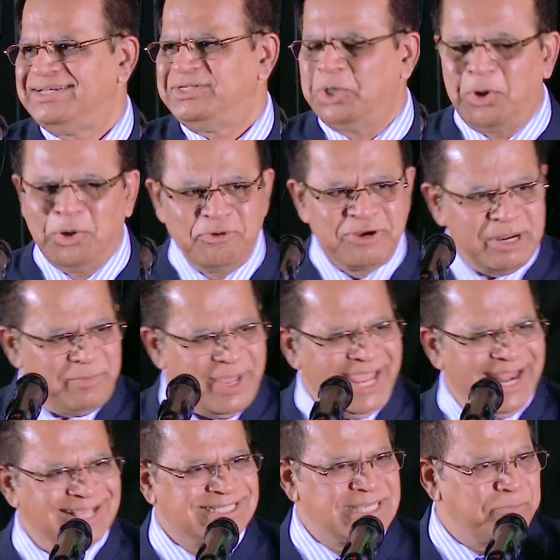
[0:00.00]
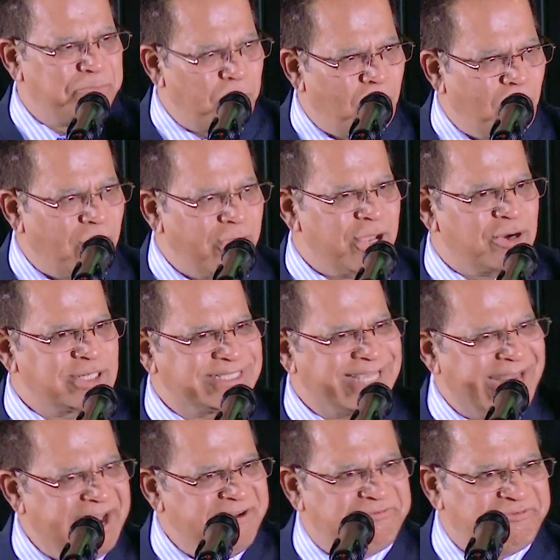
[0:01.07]
Don't remain as a boy or as
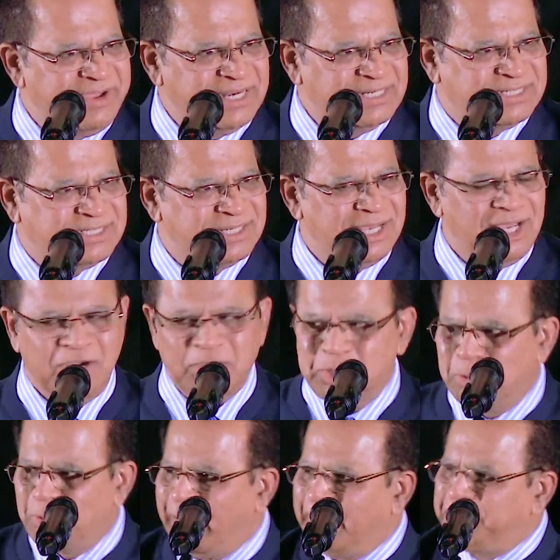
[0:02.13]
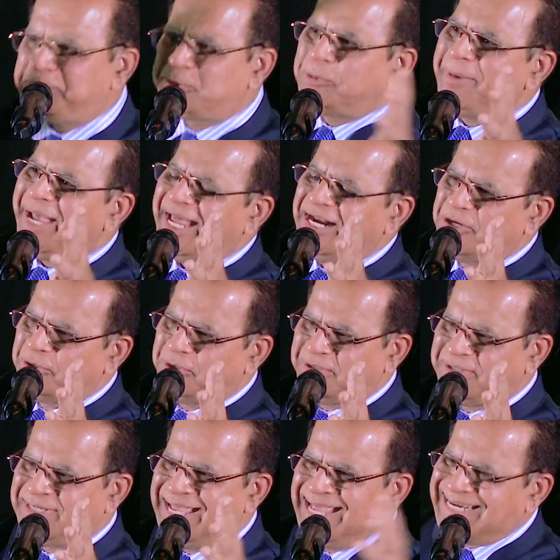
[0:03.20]
an infant. Grow up to
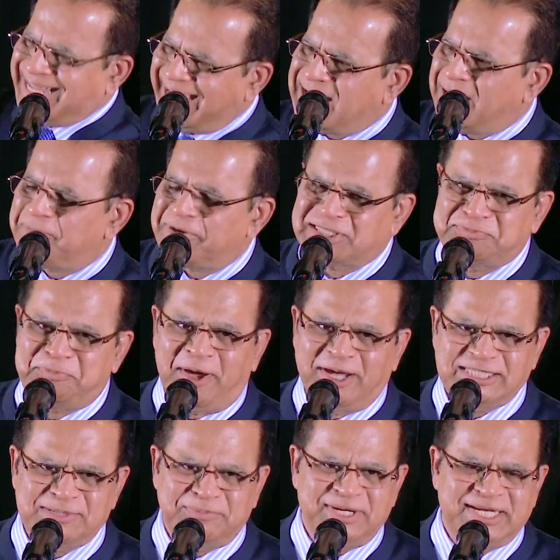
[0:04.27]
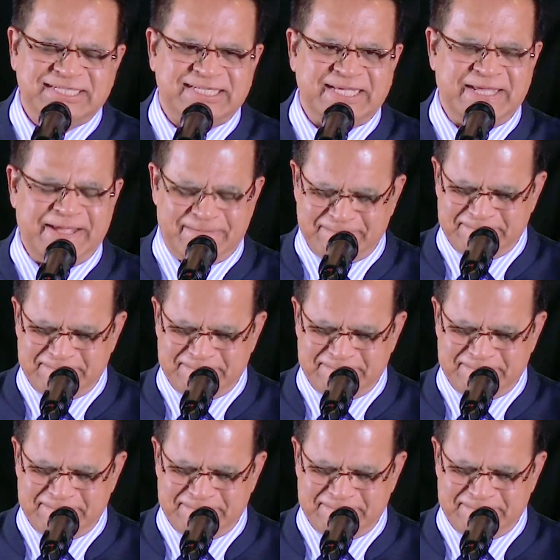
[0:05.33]
manhood. Take up responsibility.